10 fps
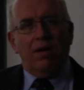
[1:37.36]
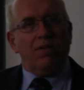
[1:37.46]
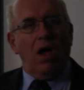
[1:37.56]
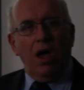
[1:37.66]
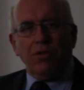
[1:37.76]
of
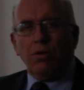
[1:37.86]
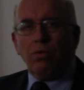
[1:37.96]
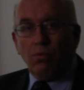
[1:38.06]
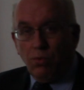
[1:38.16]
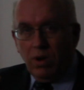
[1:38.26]

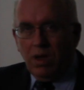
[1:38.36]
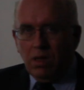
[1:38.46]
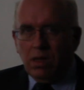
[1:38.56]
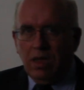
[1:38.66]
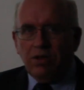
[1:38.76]
other
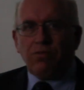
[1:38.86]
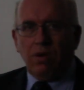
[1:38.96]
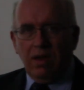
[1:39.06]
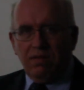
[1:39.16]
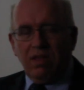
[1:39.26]
real
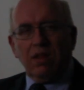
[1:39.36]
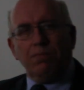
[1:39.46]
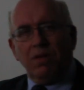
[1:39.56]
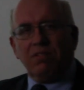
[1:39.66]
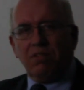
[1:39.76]
entries that a
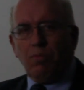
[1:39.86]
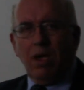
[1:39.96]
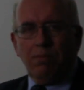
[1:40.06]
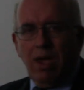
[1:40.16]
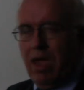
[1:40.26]
business
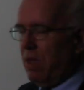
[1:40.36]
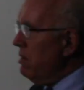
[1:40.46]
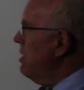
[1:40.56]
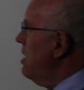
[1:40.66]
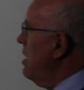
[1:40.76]
might make.
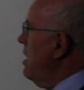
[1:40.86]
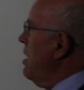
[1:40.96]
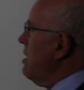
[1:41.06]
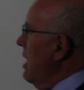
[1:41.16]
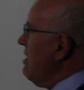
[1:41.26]

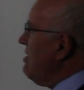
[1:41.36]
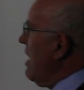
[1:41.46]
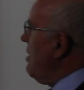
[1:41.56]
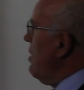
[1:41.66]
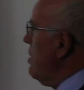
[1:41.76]
Let's
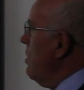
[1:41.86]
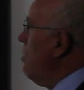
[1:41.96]
say that you